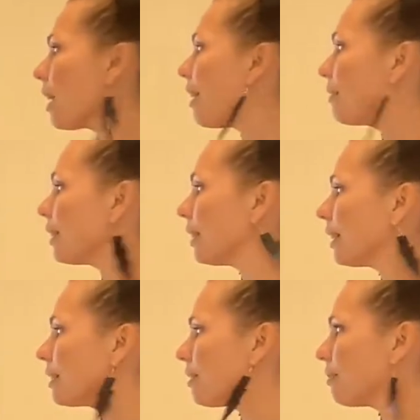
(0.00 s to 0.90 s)
everything
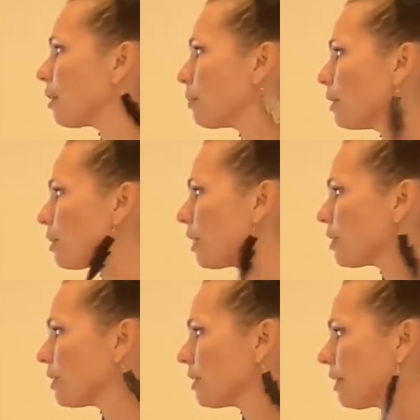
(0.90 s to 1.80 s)
has a formal
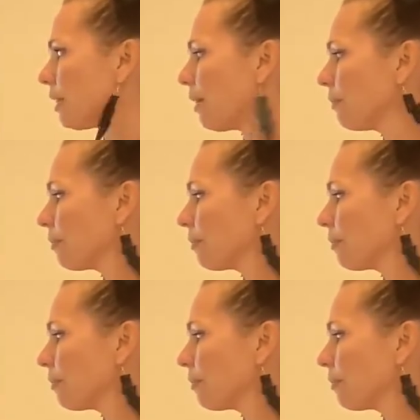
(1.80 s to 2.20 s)
charge of 0.